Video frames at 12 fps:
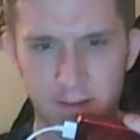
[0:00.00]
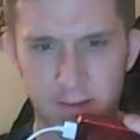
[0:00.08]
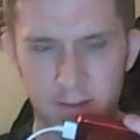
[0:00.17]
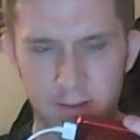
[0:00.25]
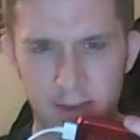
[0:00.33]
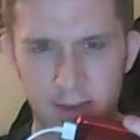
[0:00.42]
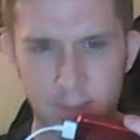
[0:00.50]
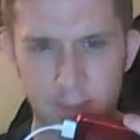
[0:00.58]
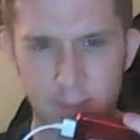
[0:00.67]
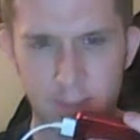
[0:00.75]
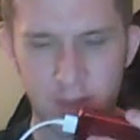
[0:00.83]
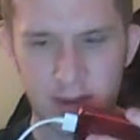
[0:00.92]
the game where
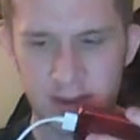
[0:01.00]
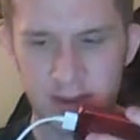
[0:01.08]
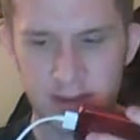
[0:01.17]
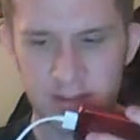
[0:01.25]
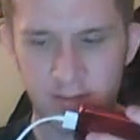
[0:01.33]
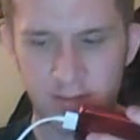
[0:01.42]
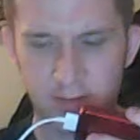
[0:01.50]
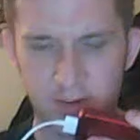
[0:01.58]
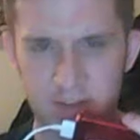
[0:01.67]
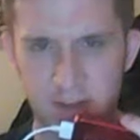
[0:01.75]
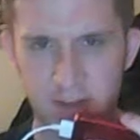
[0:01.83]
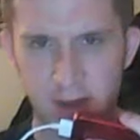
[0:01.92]
they suffered a
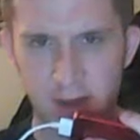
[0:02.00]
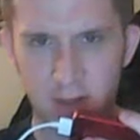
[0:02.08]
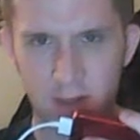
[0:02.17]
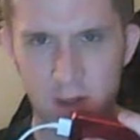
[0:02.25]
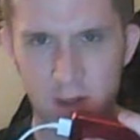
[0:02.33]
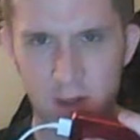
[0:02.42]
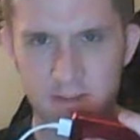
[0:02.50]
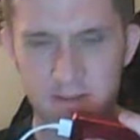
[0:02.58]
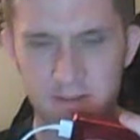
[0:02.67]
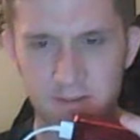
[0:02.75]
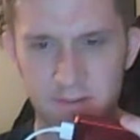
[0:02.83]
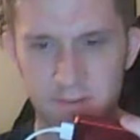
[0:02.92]
stunning loss
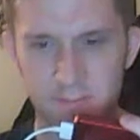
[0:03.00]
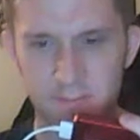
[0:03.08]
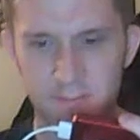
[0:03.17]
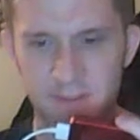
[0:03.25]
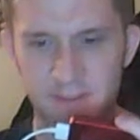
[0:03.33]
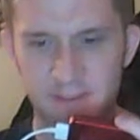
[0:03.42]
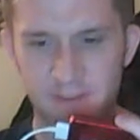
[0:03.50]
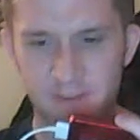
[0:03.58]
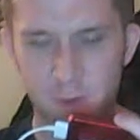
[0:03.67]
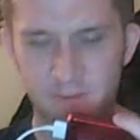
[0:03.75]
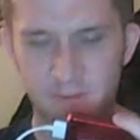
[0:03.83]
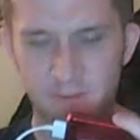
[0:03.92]
via
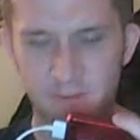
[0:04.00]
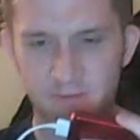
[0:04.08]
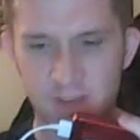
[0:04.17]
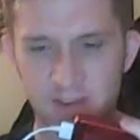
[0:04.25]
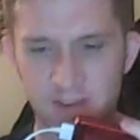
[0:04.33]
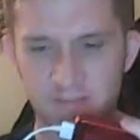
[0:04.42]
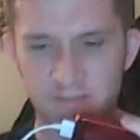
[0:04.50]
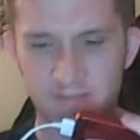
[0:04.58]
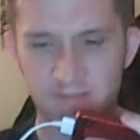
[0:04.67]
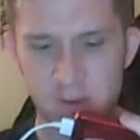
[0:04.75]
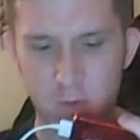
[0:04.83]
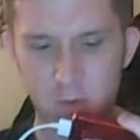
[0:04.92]

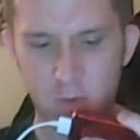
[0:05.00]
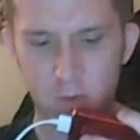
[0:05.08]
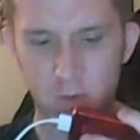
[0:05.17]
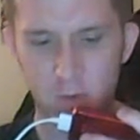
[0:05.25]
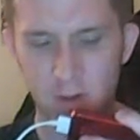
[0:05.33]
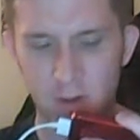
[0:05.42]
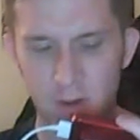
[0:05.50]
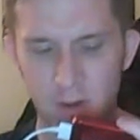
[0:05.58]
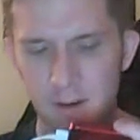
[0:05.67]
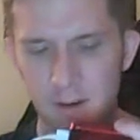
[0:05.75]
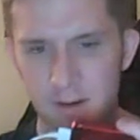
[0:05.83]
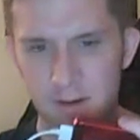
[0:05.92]
field goal
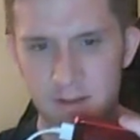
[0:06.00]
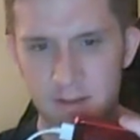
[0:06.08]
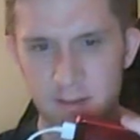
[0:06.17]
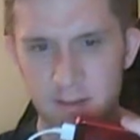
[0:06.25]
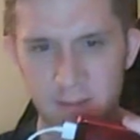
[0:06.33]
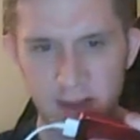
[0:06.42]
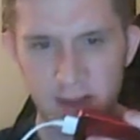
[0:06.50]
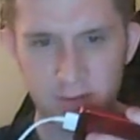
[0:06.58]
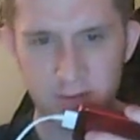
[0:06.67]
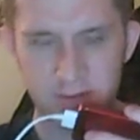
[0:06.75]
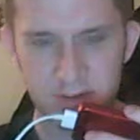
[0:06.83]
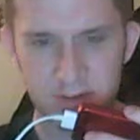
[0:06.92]
to the
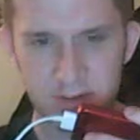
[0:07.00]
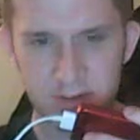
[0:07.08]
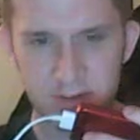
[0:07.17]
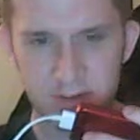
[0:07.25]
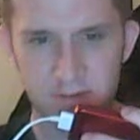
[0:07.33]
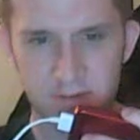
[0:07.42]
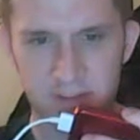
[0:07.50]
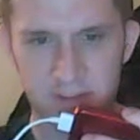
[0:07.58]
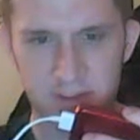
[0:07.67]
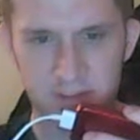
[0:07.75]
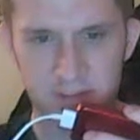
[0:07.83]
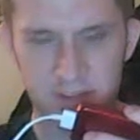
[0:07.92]
Bengals
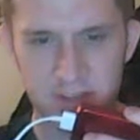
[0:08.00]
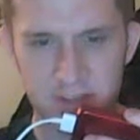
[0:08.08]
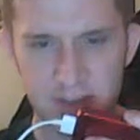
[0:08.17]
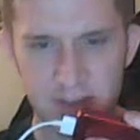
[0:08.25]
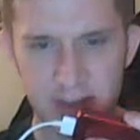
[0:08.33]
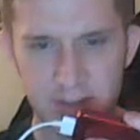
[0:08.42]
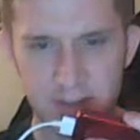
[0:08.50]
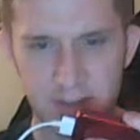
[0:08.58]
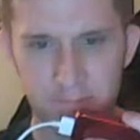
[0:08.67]
of Cincinnati